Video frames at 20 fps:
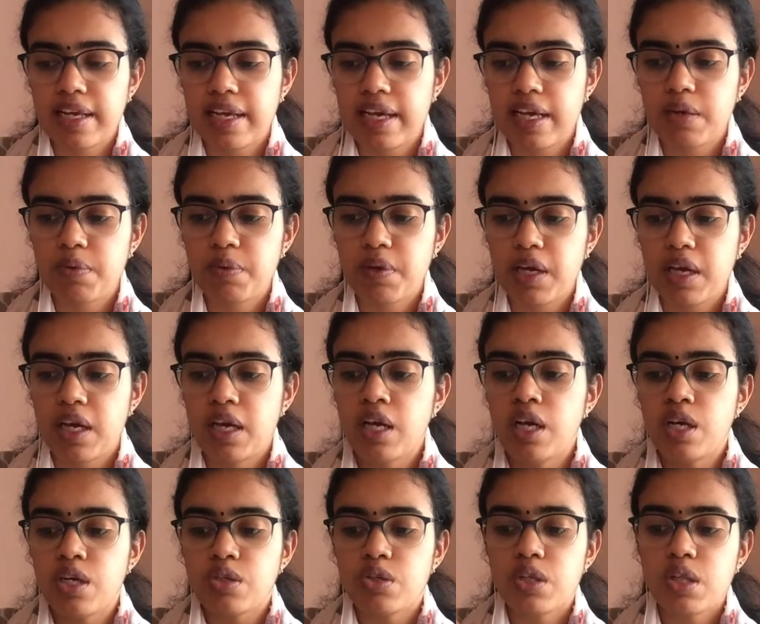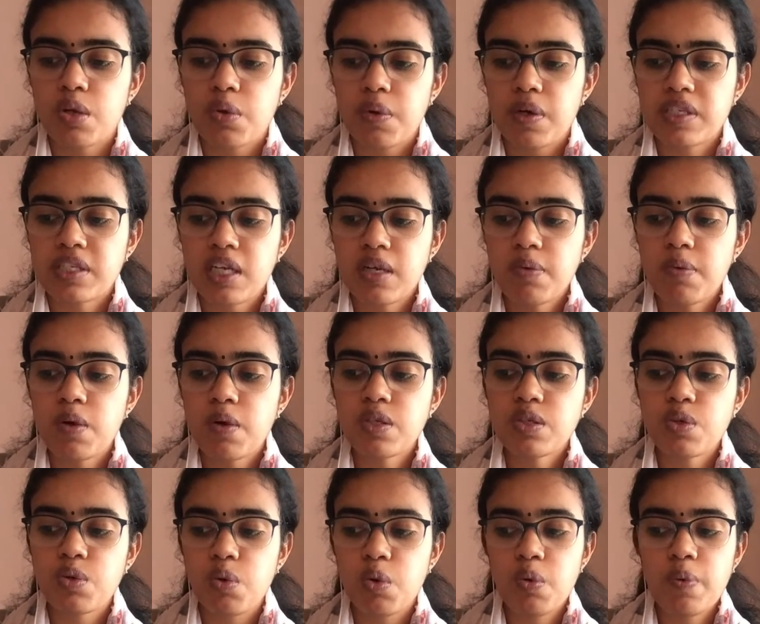again. Okay. So the question was,
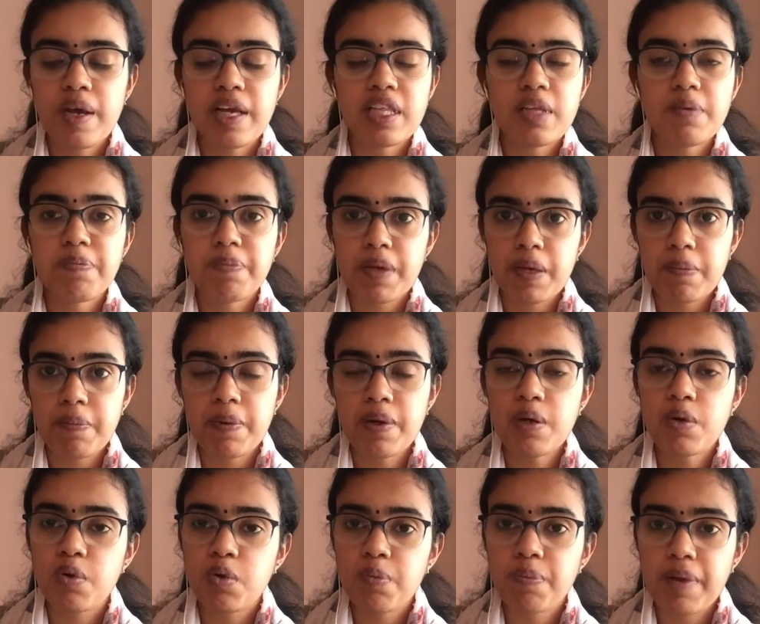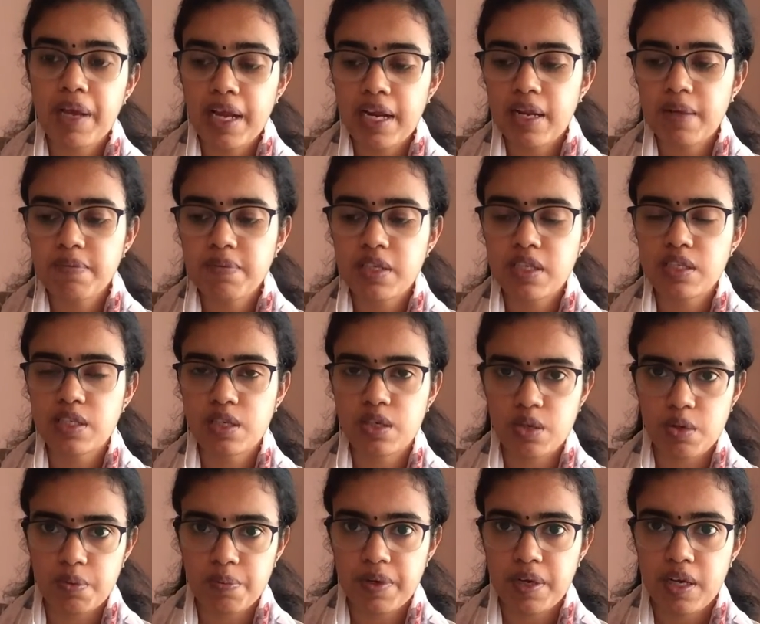who were the people who made up this
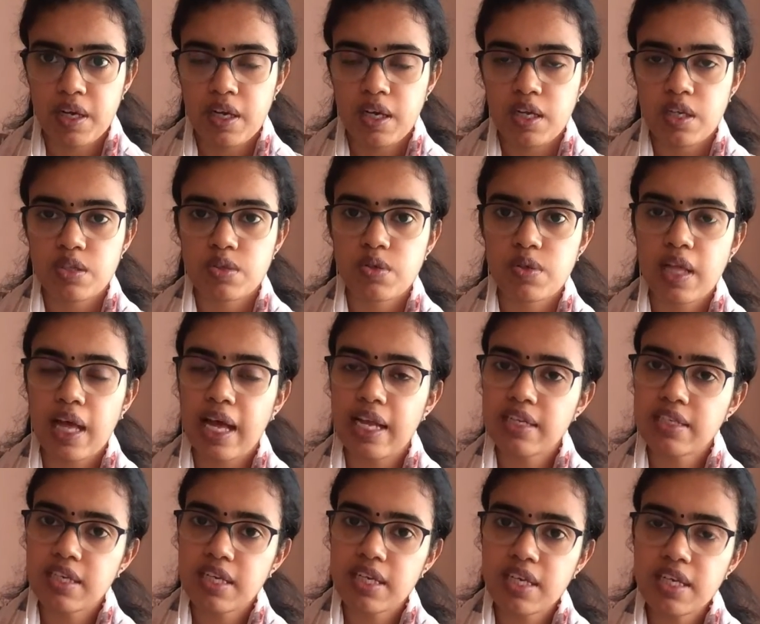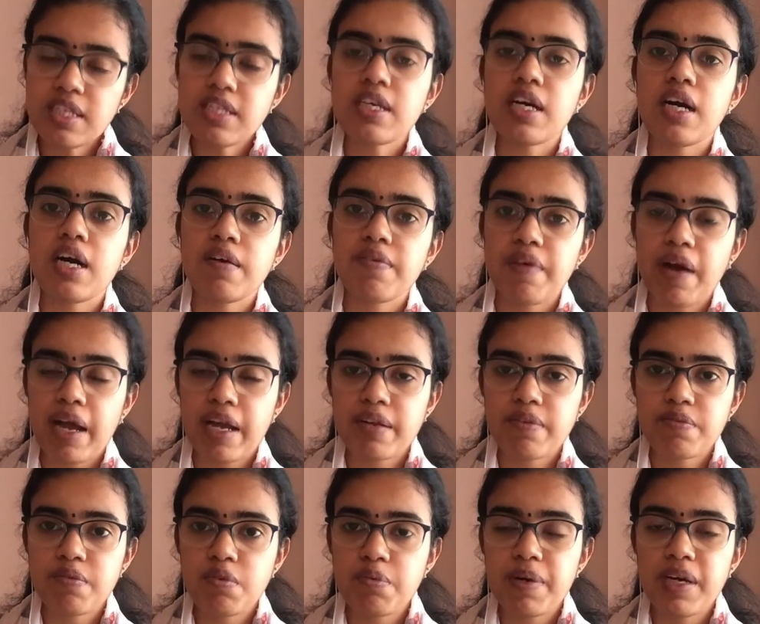group? So the answer is a white
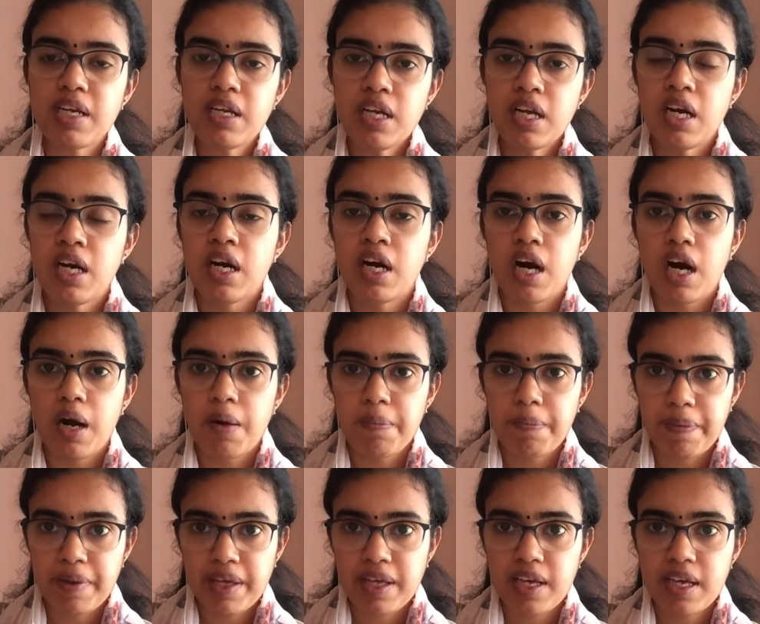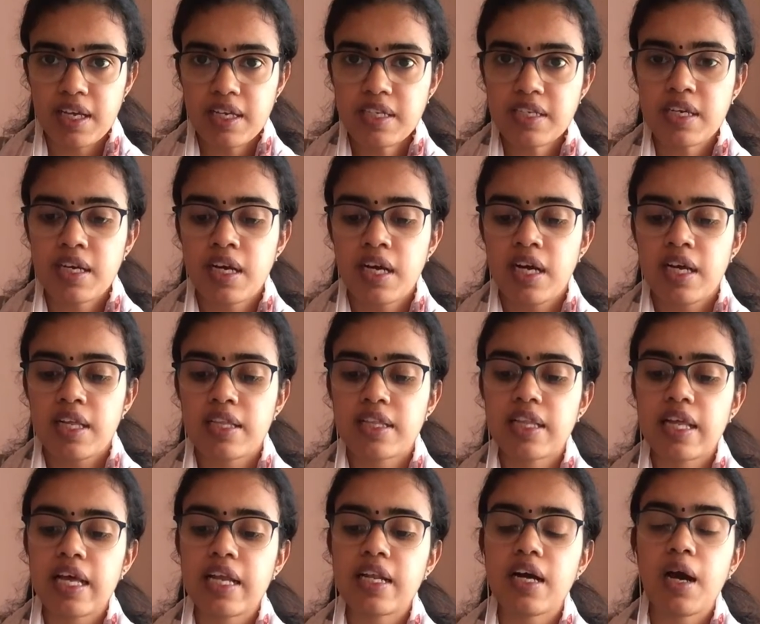woman, a bigot,
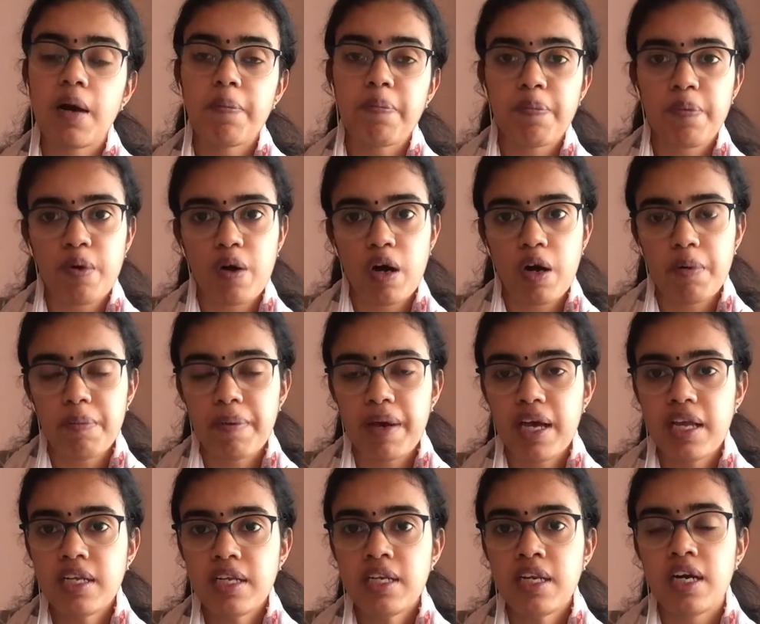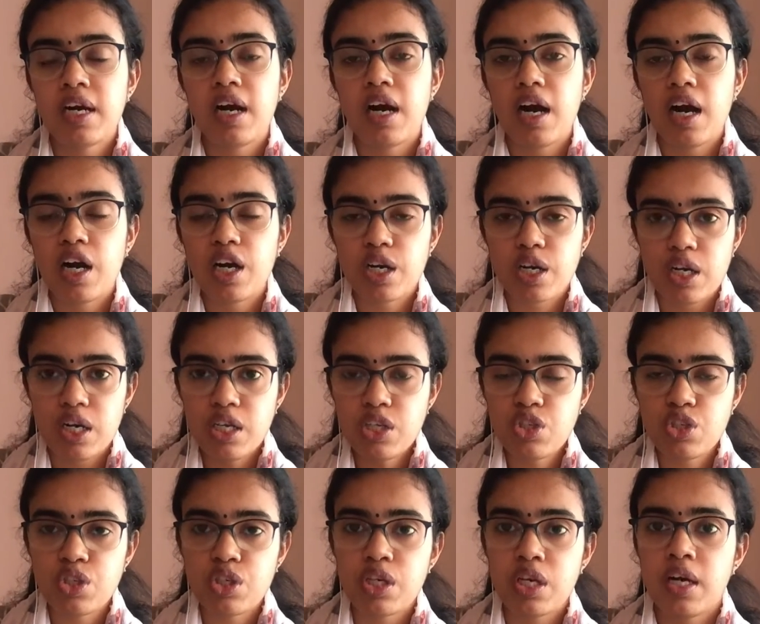then a poor man, a
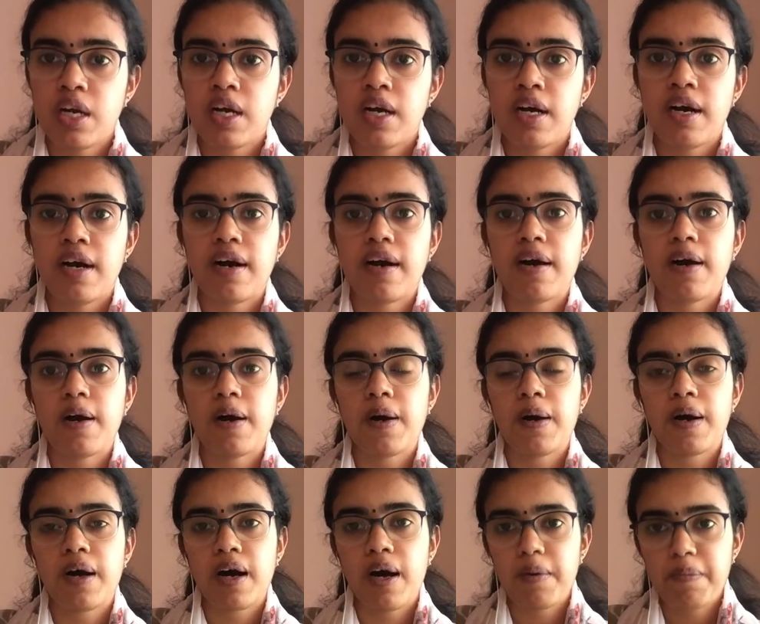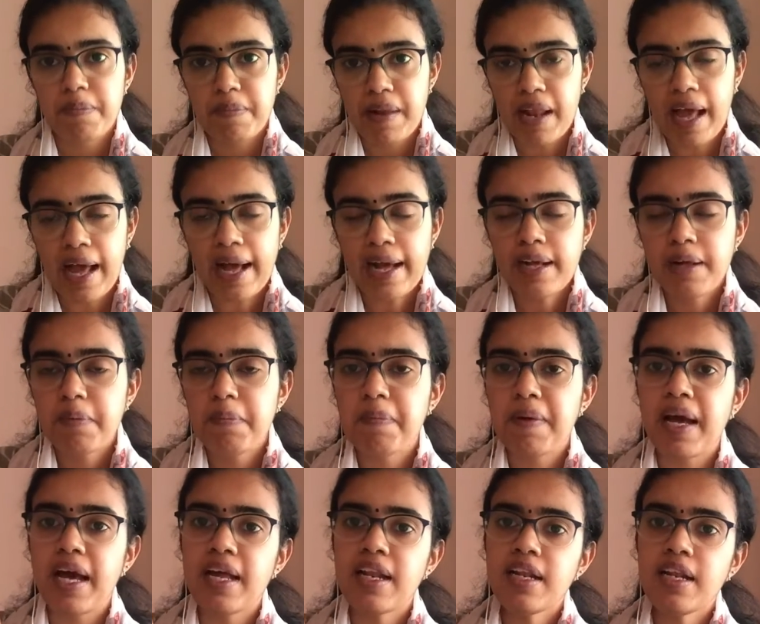rich, a black
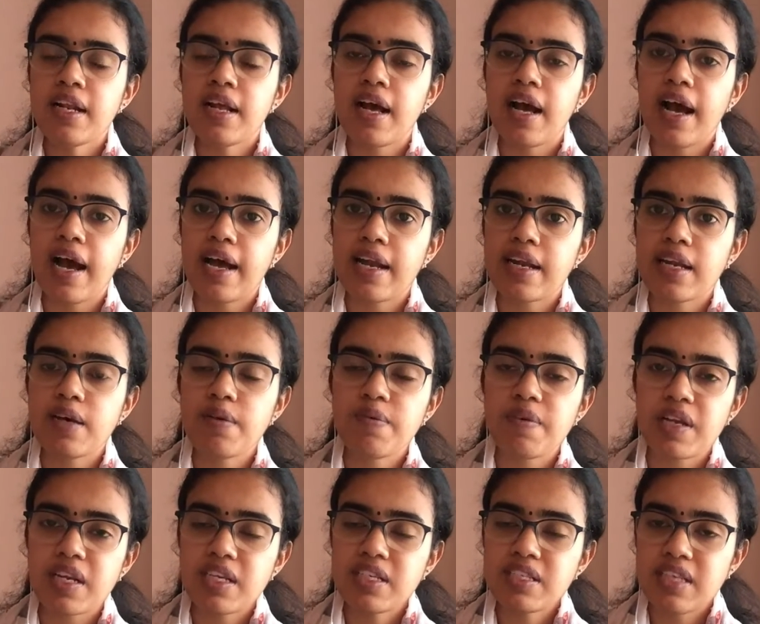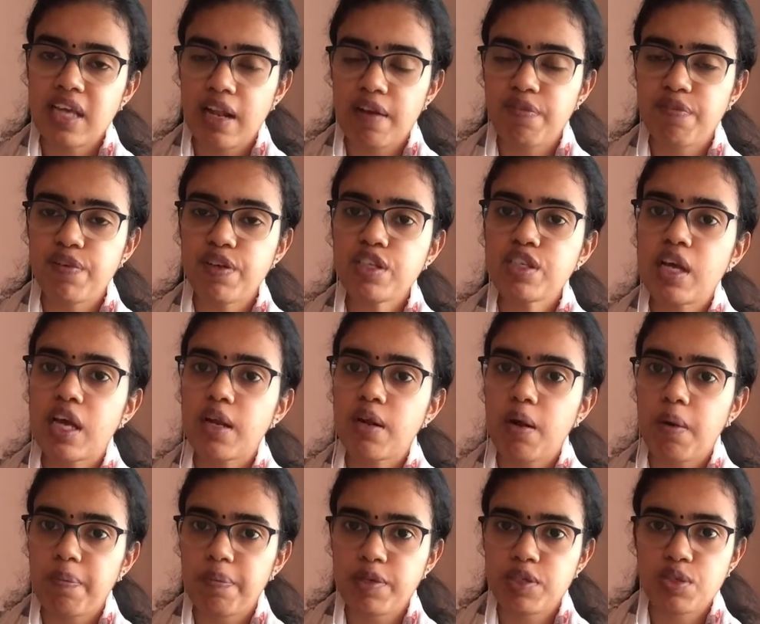man, and a very selfish and
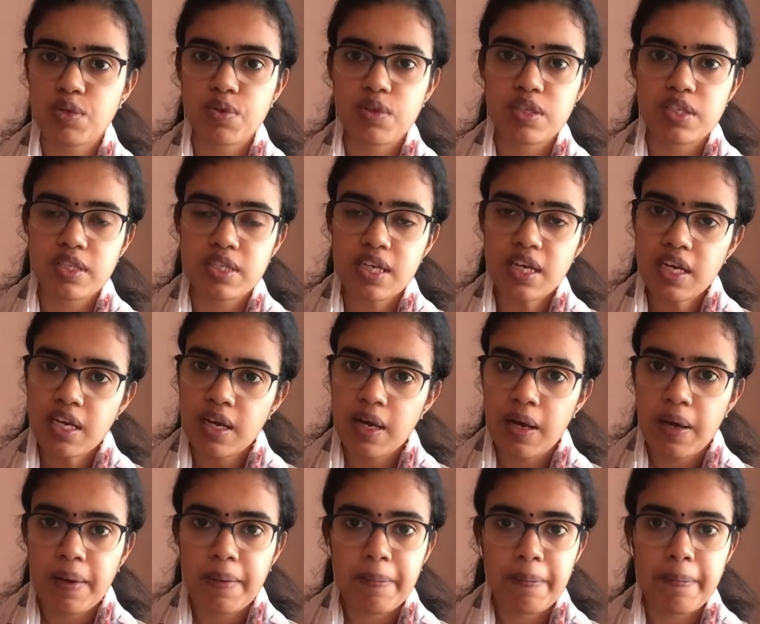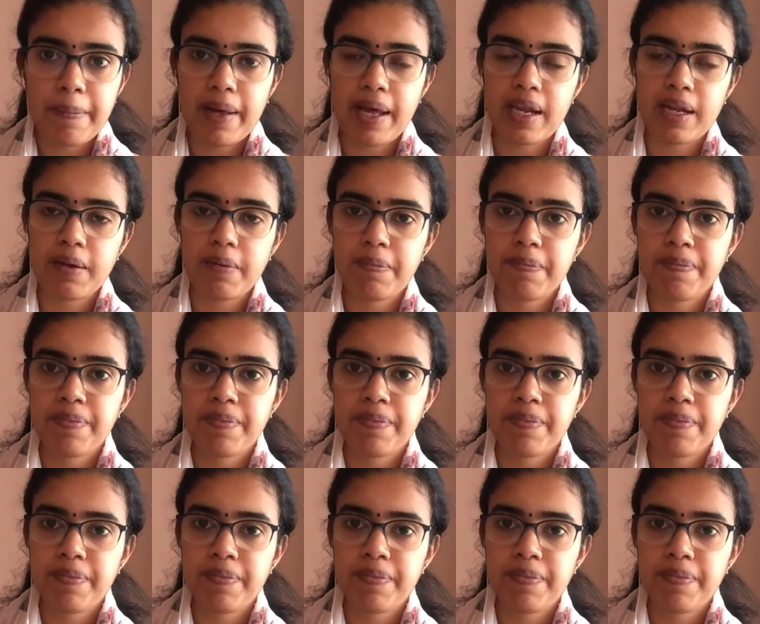opportunistic man.